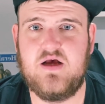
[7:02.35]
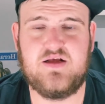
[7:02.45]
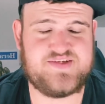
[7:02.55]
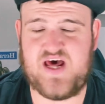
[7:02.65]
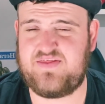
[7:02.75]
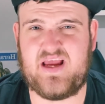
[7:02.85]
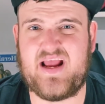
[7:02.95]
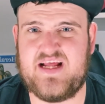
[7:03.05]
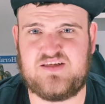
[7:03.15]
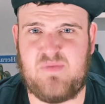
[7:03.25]
It's nothing
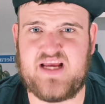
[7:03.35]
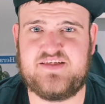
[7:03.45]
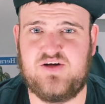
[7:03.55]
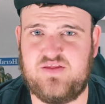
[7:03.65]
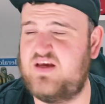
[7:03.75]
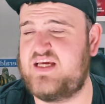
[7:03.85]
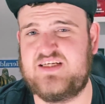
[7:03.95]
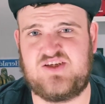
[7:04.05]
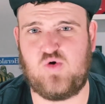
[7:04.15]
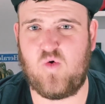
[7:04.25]
against Mason. I think his
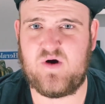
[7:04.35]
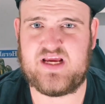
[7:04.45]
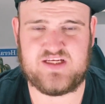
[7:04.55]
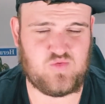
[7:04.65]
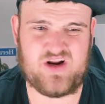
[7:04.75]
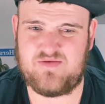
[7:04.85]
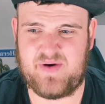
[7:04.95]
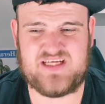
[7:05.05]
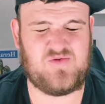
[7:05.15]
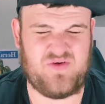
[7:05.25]
story is one of the
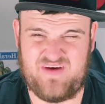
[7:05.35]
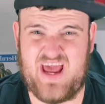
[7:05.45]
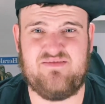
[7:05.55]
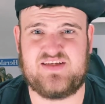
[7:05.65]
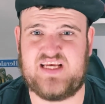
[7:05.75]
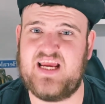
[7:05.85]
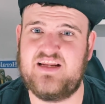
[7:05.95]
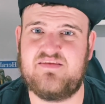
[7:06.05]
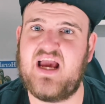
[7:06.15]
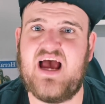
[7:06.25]
best we've ever seen
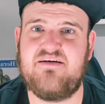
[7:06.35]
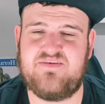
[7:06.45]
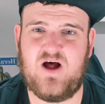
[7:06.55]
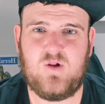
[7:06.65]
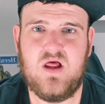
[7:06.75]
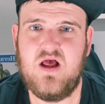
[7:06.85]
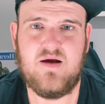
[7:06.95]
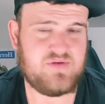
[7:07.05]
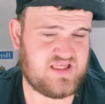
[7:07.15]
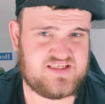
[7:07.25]
in the AFL.
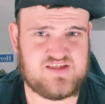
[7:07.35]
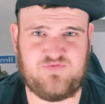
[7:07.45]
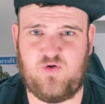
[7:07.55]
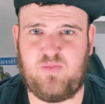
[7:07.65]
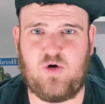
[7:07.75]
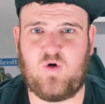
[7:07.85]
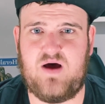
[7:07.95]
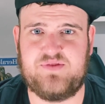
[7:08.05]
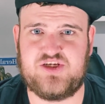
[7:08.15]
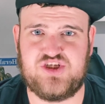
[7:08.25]
But this is a football
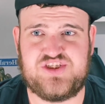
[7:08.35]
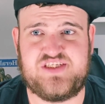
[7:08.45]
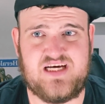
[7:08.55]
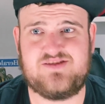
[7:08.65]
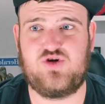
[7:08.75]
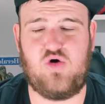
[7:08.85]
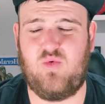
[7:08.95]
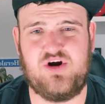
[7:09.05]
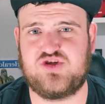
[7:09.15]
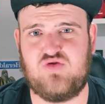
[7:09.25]
club that just does not
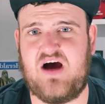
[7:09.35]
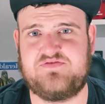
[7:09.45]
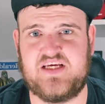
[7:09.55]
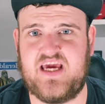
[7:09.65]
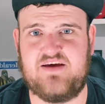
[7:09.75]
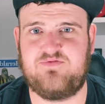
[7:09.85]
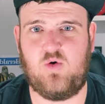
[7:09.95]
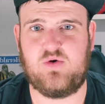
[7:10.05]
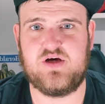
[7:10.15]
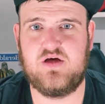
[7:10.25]
want to draft a key
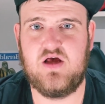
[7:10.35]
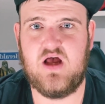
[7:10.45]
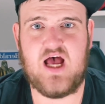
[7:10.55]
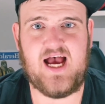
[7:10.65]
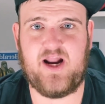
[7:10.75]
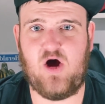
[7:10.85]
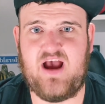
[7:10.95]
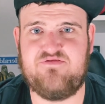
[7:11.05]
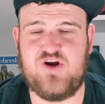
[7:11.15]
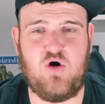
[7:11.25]
forward. And I
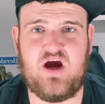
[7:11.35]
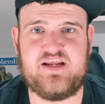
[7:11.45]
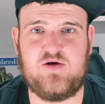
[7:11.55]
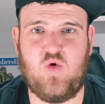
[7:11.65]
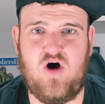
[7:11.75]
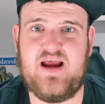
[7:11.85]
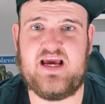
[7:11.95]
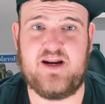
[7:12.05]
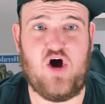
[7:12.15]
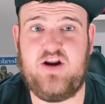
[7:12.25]
have no idea why.
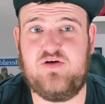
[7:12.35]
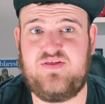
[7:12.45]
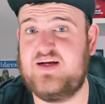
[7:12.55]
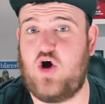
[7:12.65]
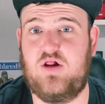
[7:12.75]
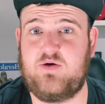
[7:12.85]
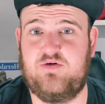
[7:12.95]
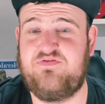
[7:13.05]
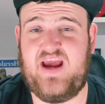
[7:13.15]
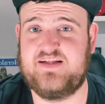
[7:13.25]
And I don't think Collingwood
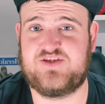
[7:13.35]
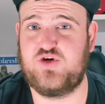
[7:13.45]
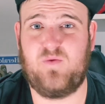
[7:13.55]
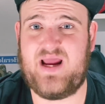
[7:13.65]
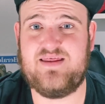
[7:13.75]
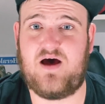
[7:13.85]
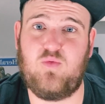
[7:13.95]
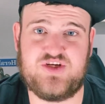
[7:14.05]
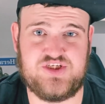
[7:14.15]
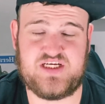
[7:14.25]
fans do either,
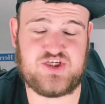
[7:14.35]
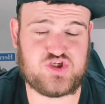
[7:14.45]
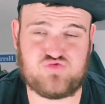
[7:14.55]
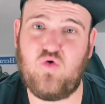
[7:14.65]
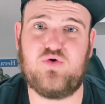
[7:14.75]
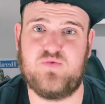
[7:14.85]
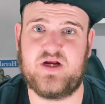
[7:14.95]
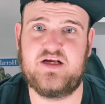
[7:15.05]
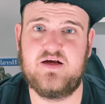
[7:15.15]
which is extraordinary.